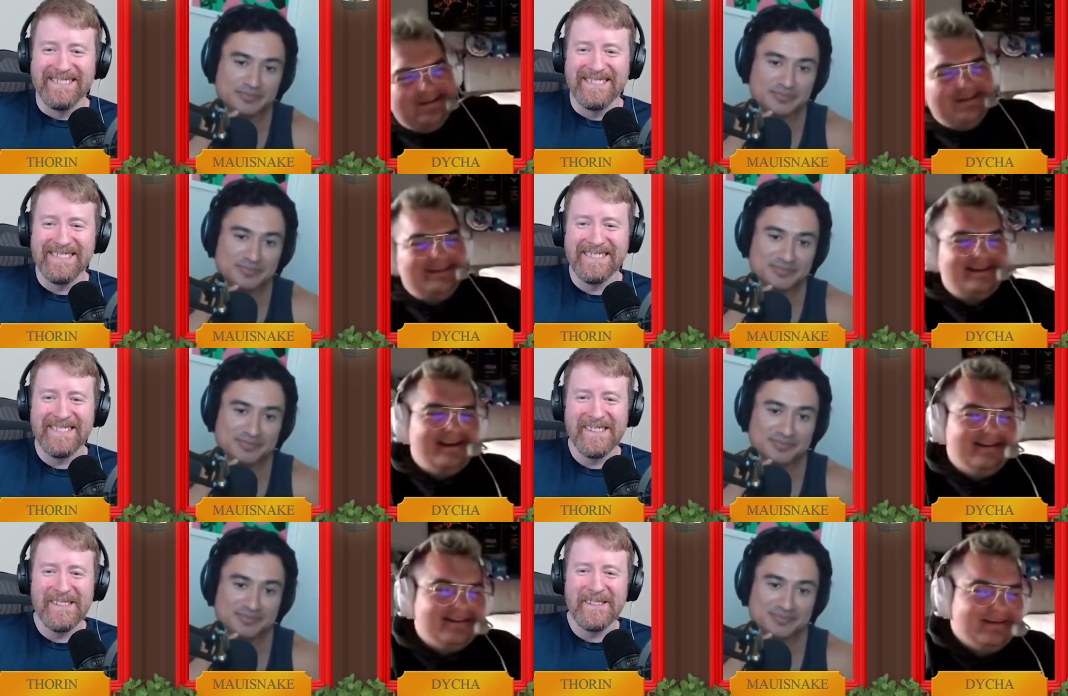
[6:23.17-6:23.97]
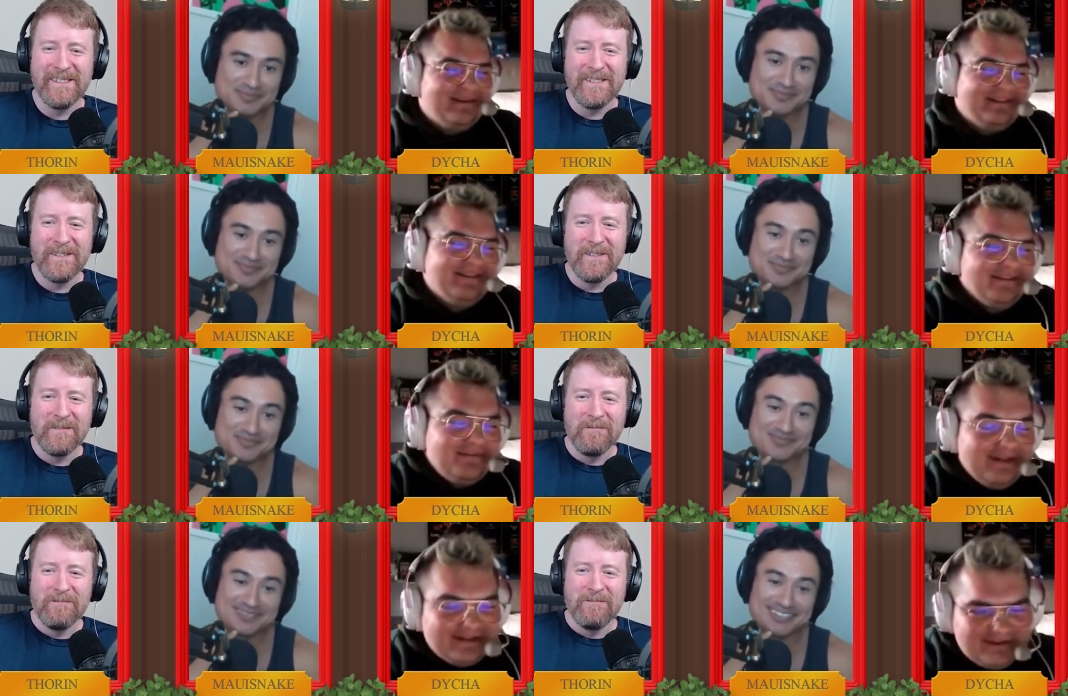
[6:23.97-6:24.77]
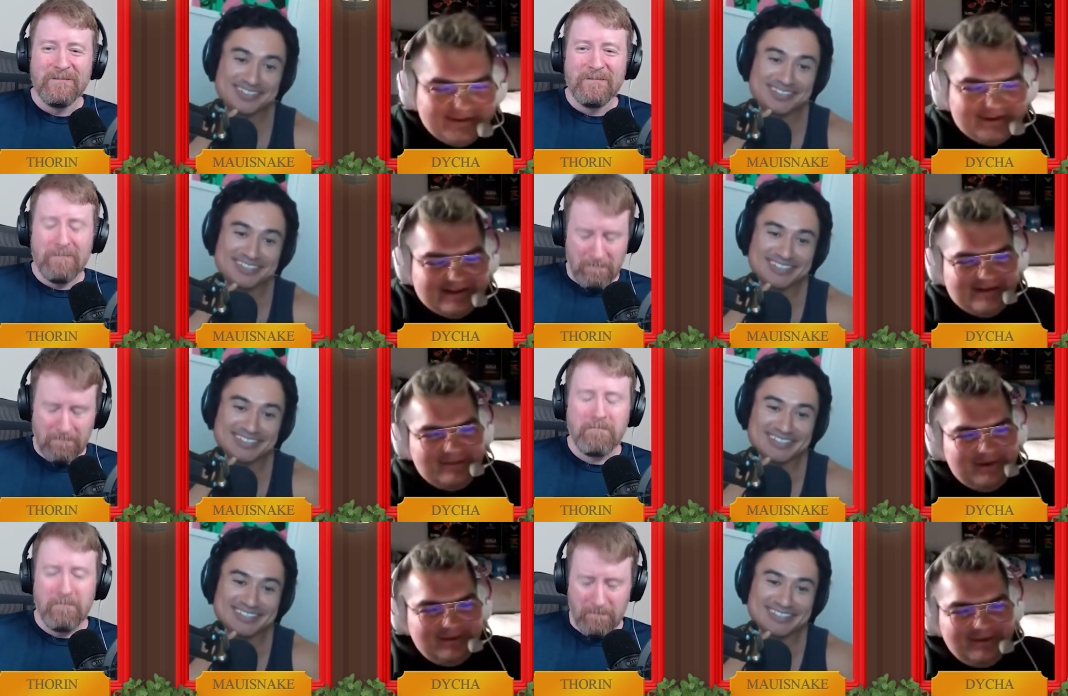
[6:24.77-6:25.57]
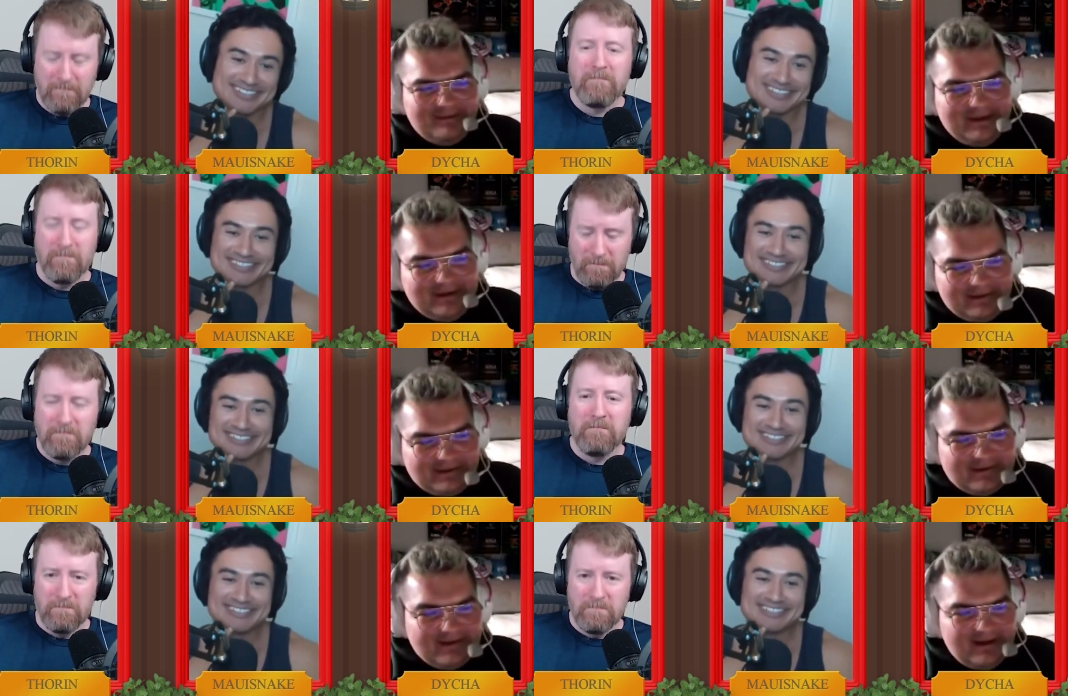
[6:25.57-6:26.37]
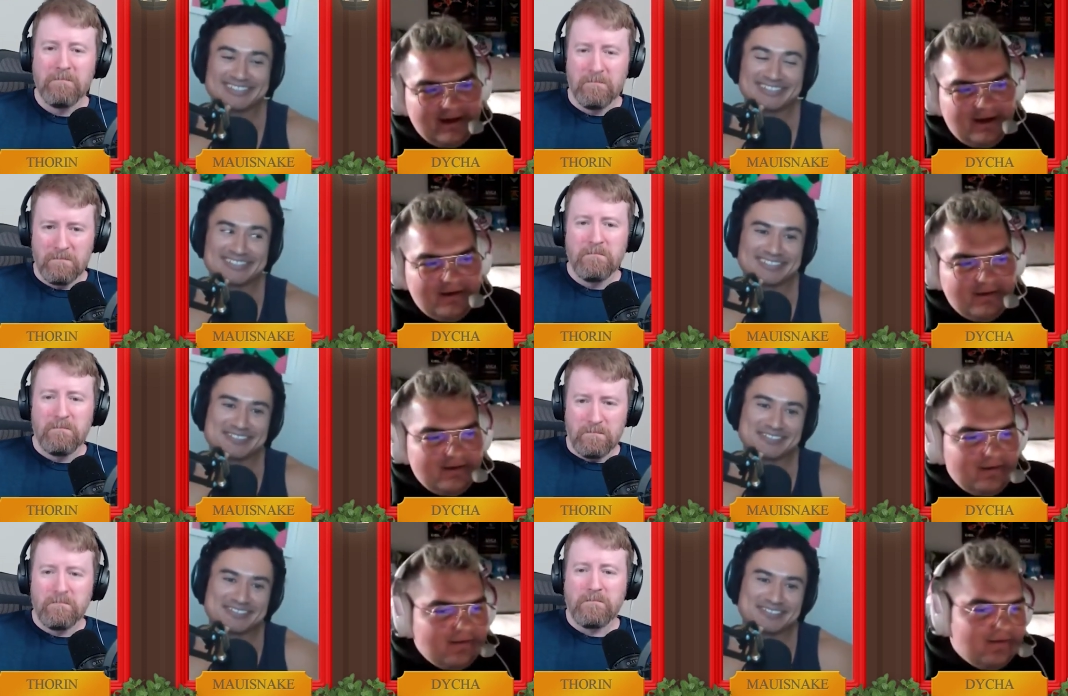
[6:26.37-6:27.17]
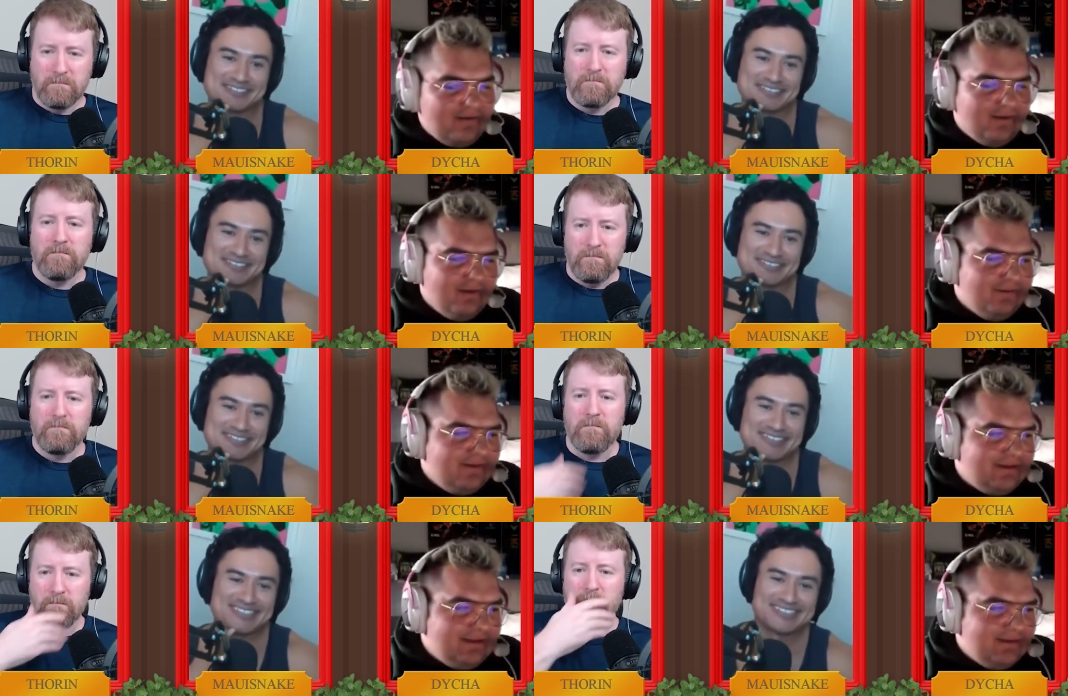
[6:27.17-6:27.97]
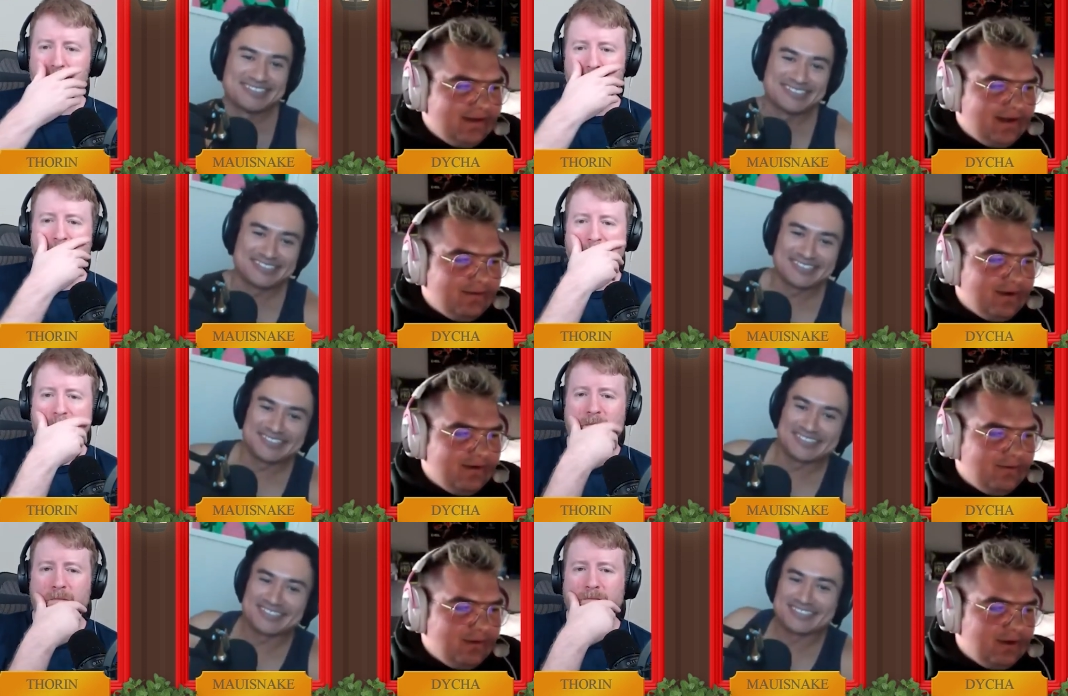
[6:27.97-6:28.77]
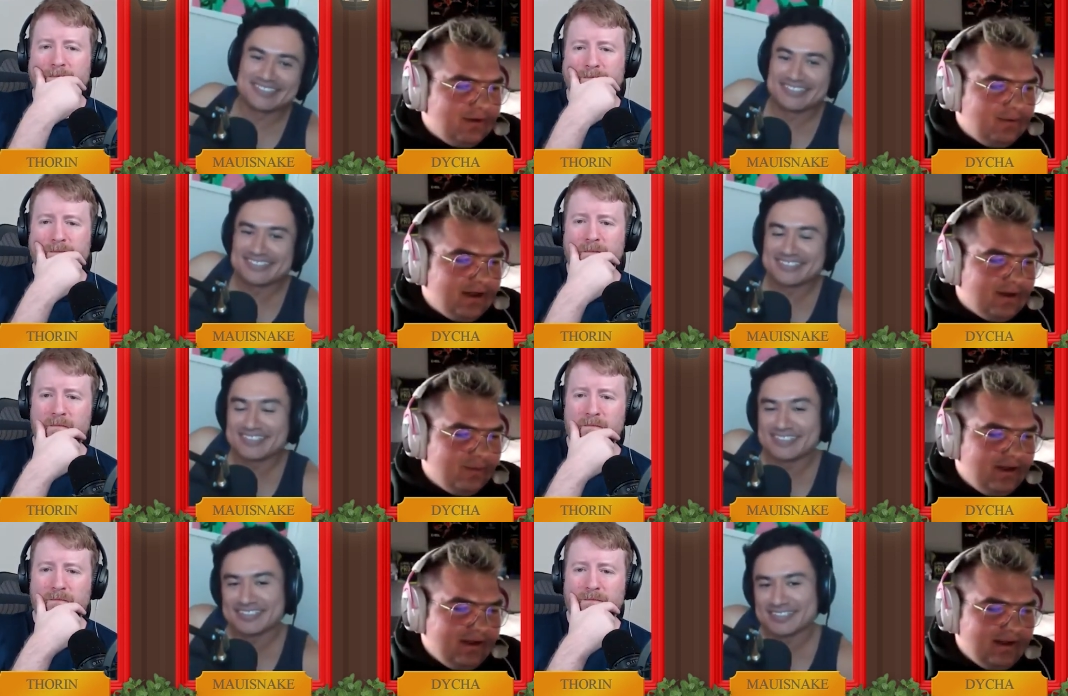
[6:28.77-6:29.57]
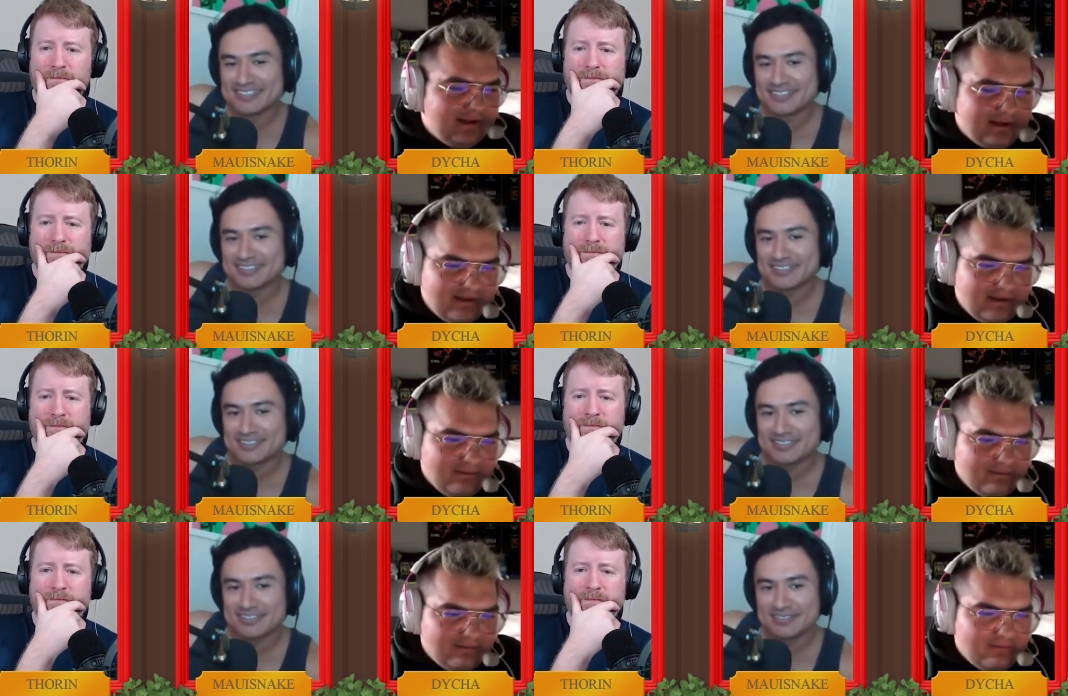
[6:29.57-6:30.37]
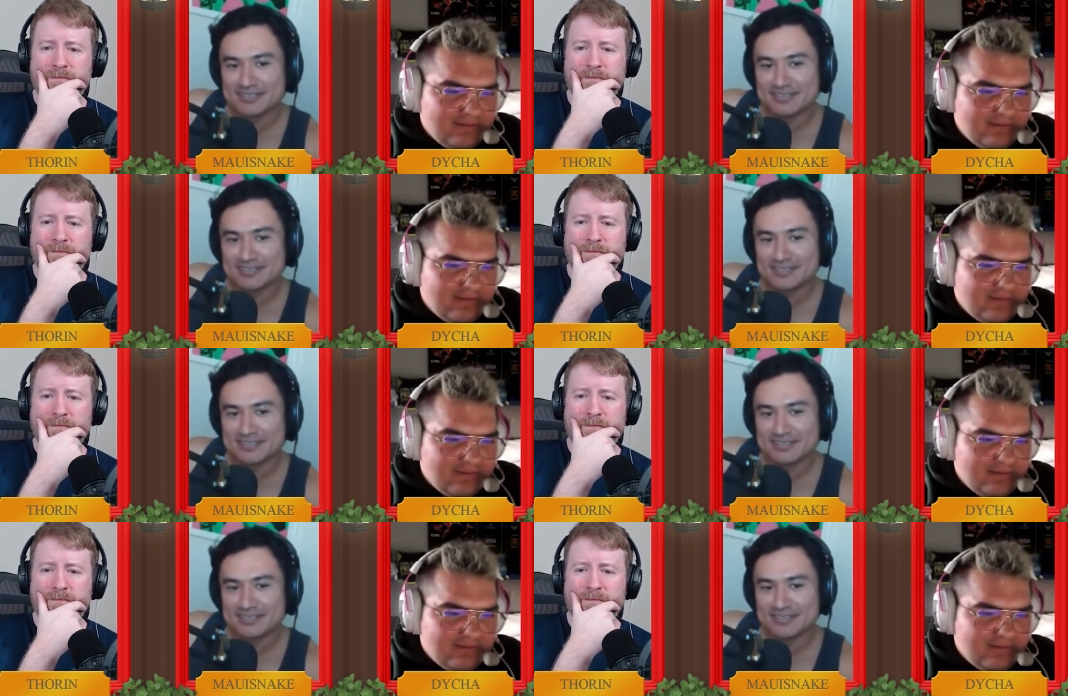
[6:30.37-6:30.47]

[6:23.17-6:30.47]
Speaker 1: for this answer, but I don't think so. That's the problem because all of the teams, like when when we are building the team,